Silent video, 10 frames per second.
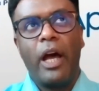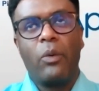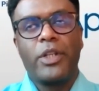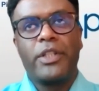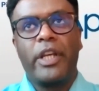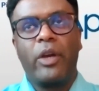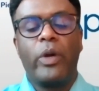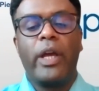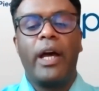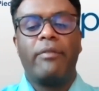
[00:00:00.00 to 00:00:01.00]
I would say
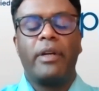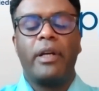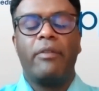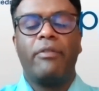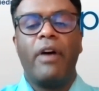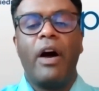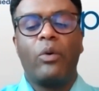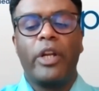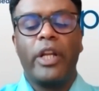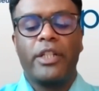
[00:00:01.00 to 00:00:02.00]
we have a
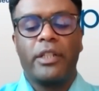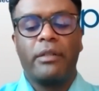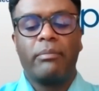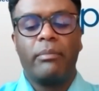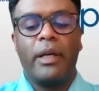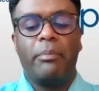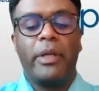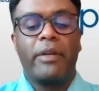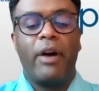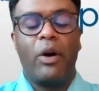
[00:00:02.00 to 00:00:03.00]
foundation, a
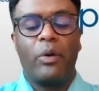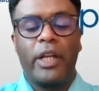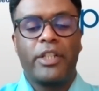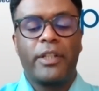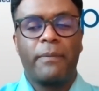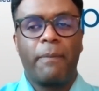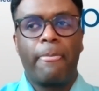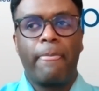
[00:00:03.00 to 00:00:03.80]
big foundation.